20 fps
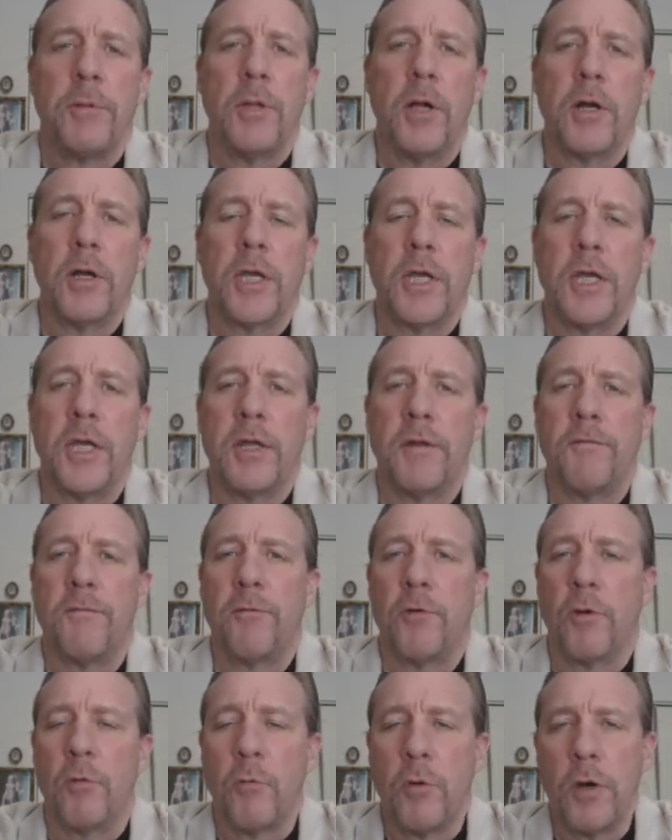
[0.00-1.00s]

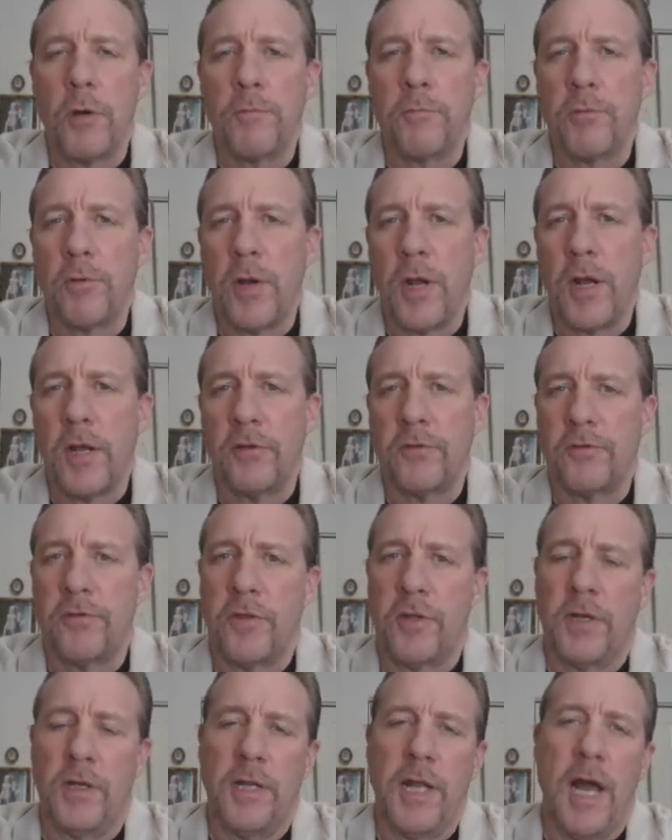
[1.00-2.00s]
plugin for
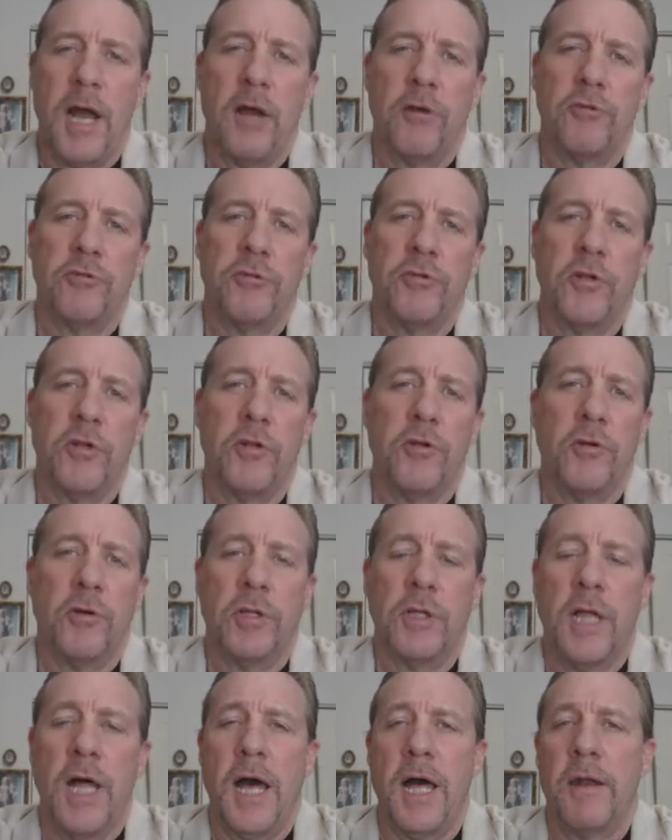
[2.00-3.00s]
WordPress that allows you to
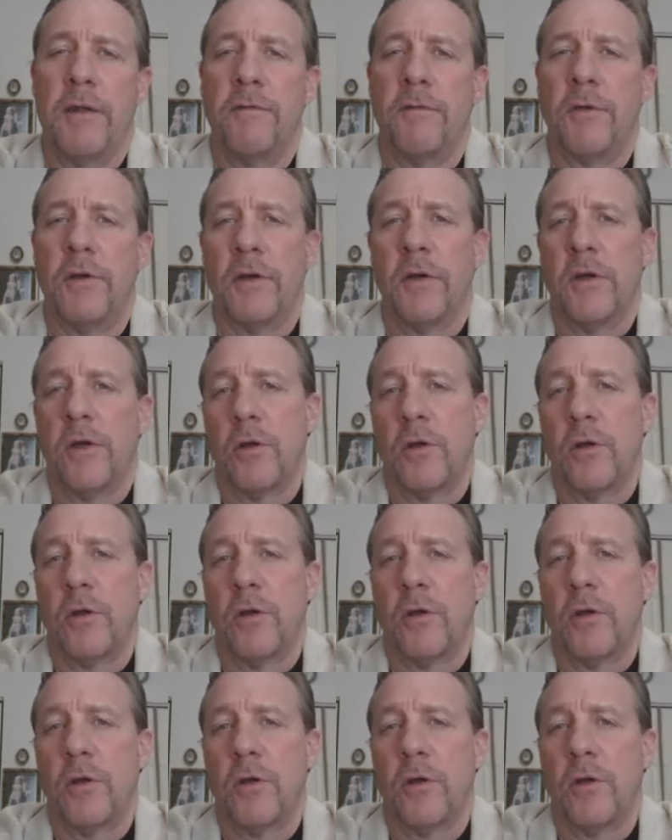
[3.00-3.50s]
do a lot of